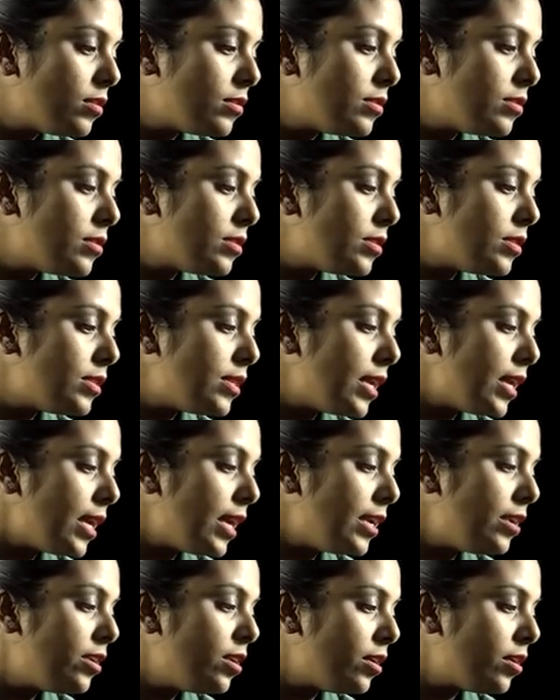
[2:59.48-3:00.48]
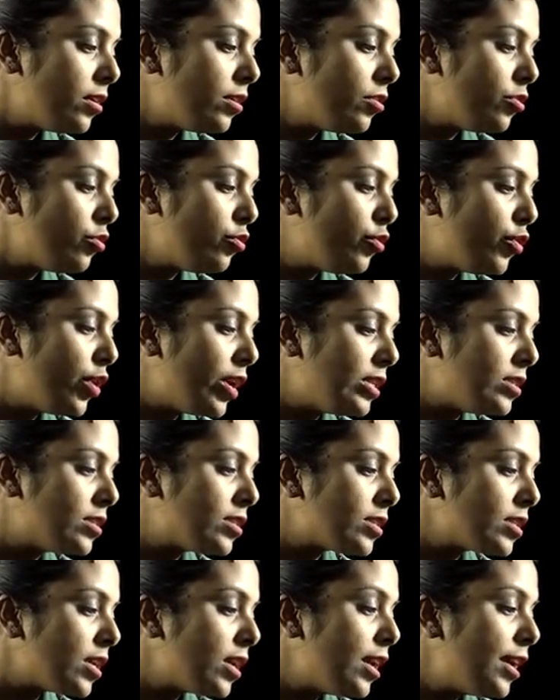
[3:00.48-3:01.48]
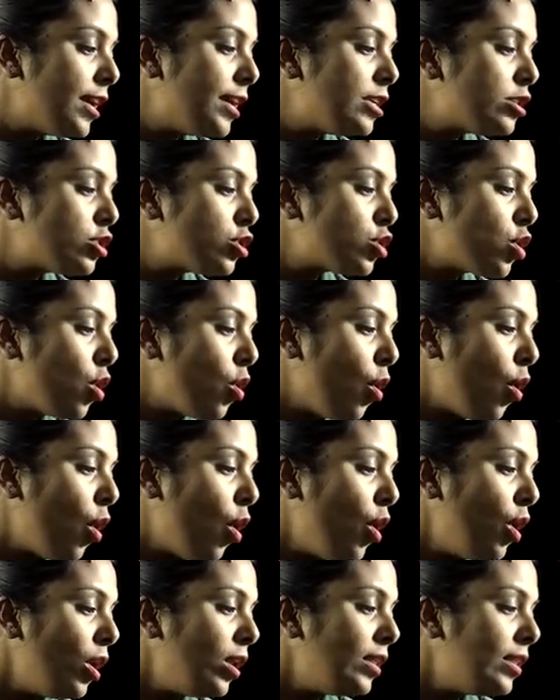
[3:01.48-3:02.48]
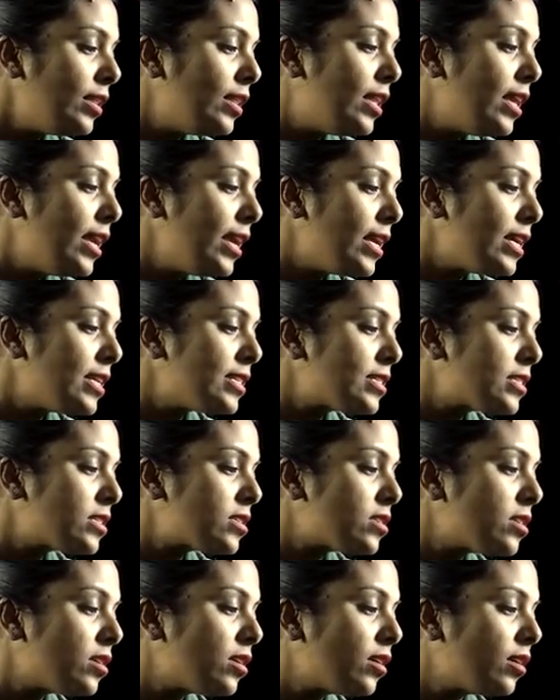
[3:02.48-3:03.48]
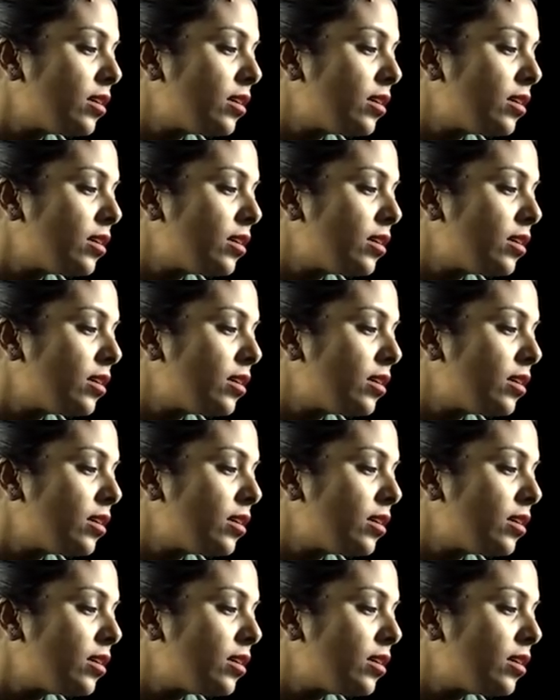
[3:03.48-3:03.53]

seed drills. So, all these